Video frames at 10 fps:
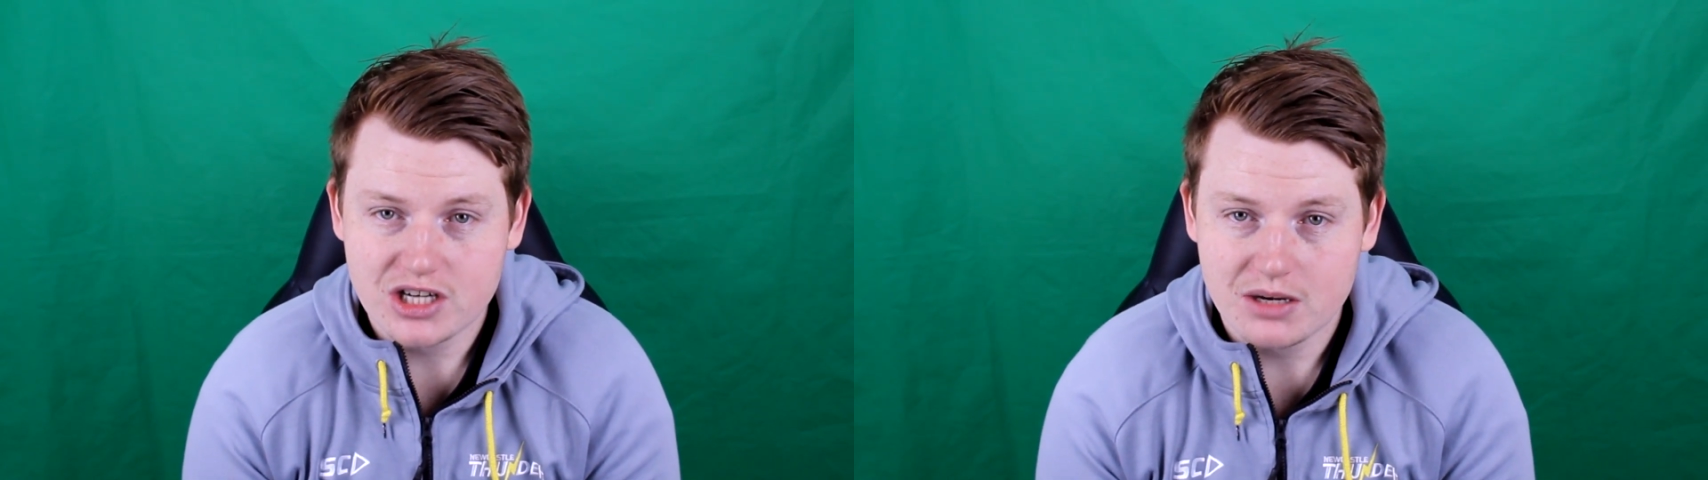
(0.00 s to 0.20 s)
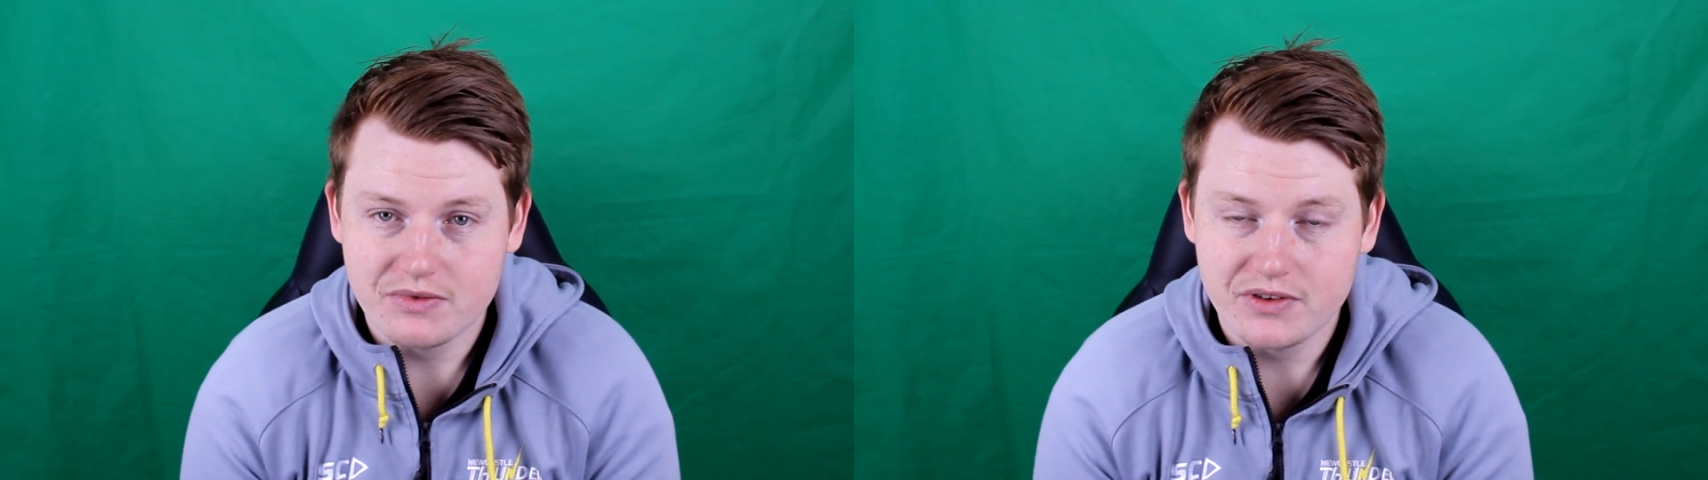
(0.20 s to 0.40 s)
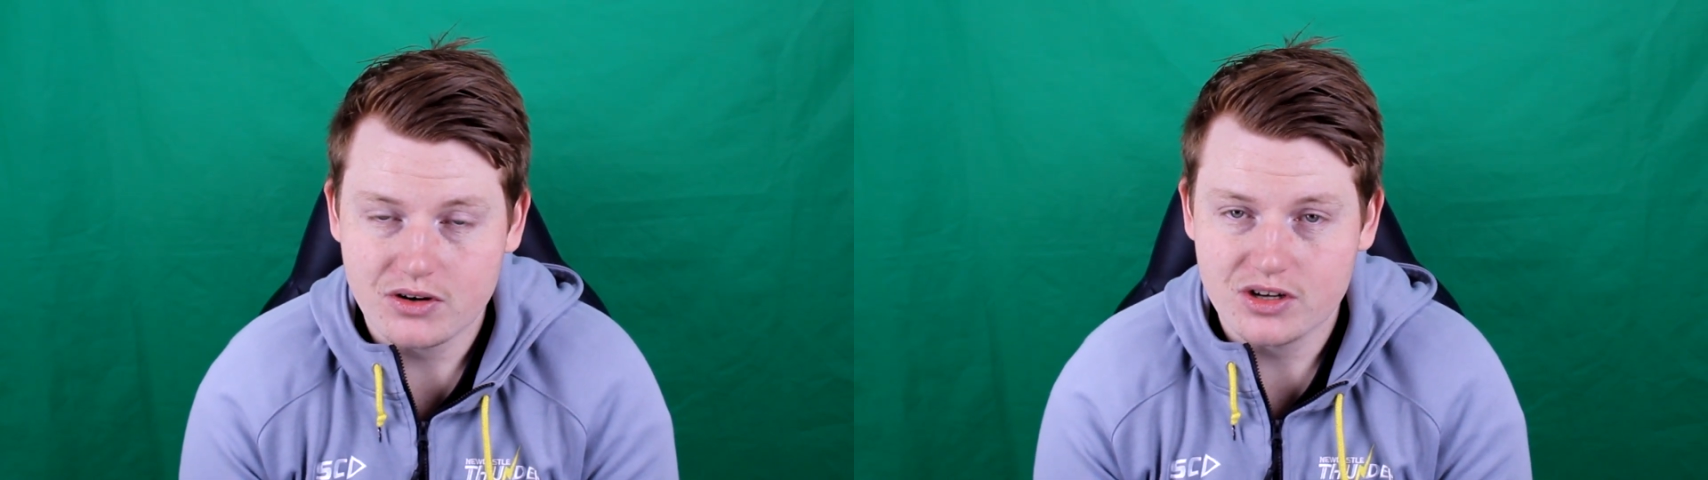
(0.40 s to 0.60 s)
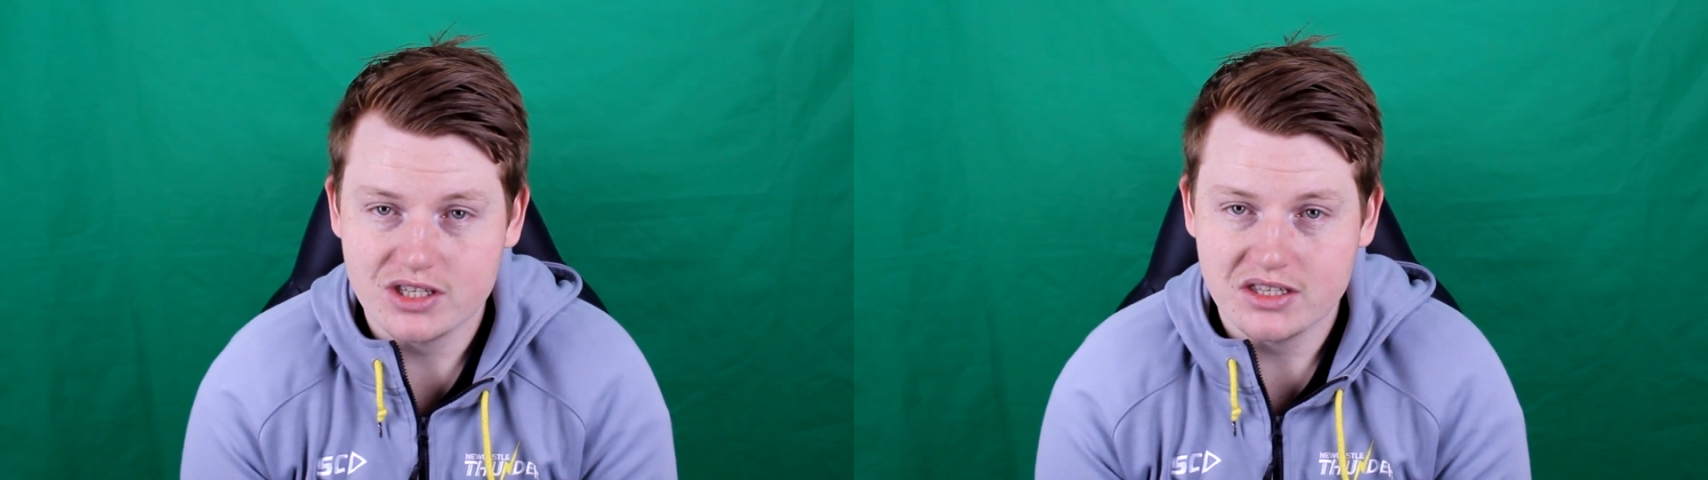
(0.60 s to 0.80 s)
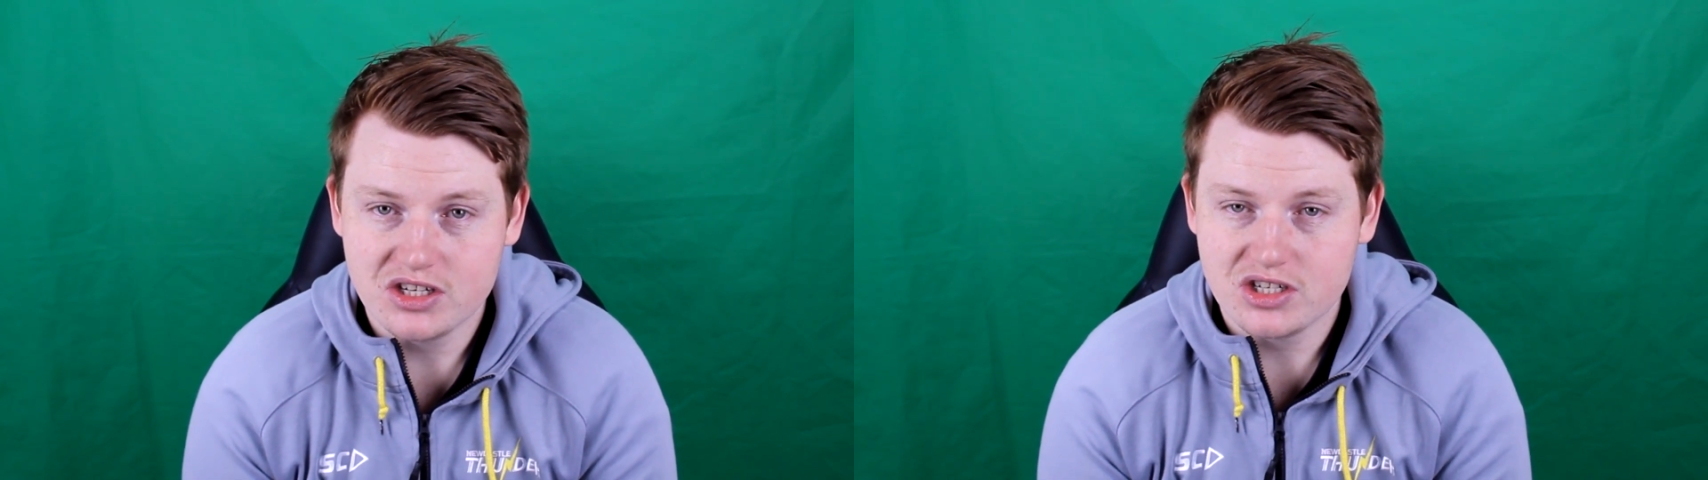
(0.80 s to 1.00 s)
up with the
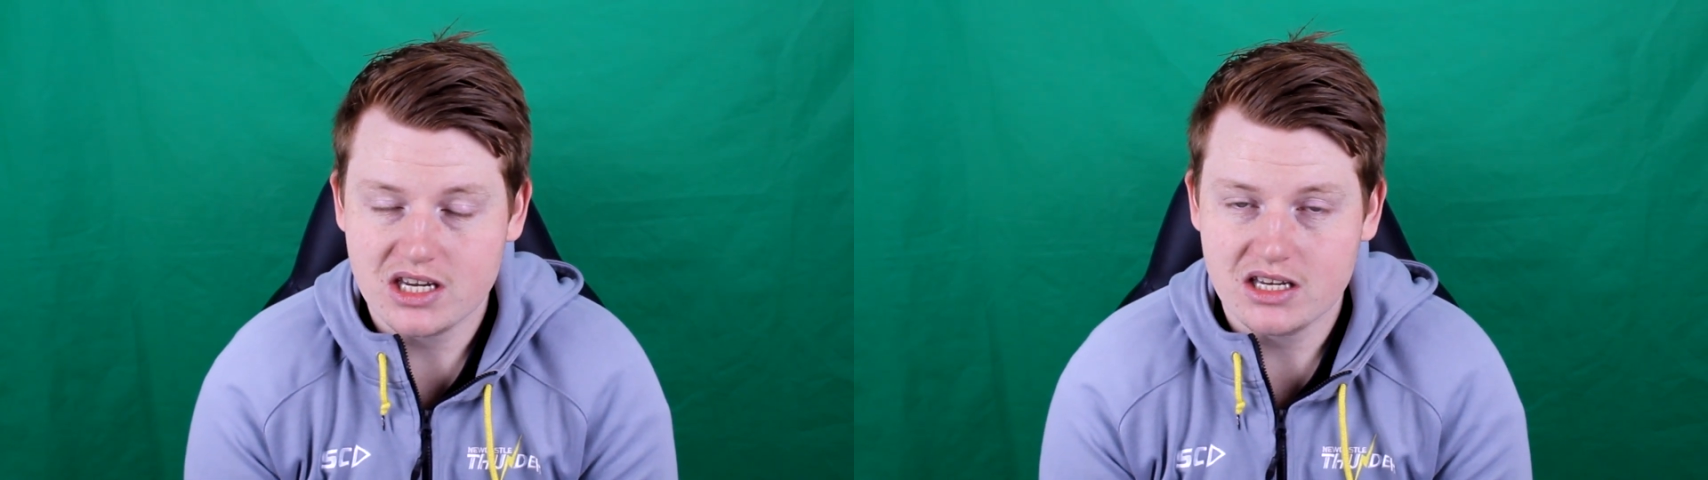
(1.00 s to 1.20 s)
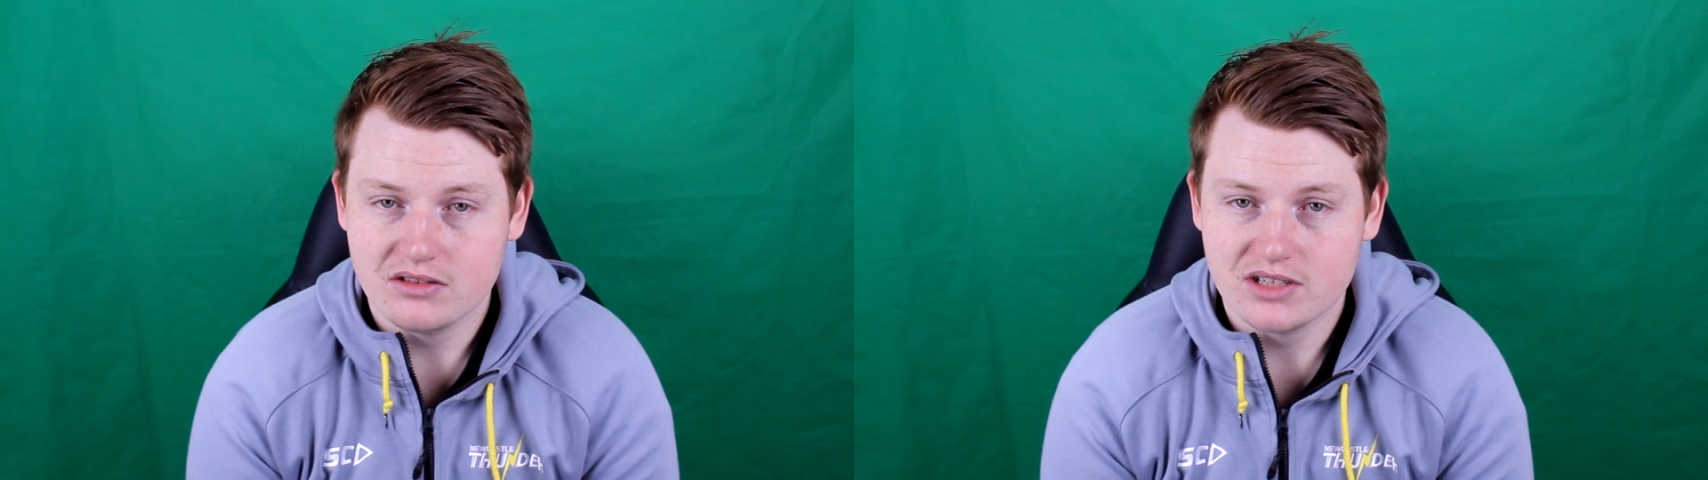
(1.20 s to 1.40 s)
Origin this year,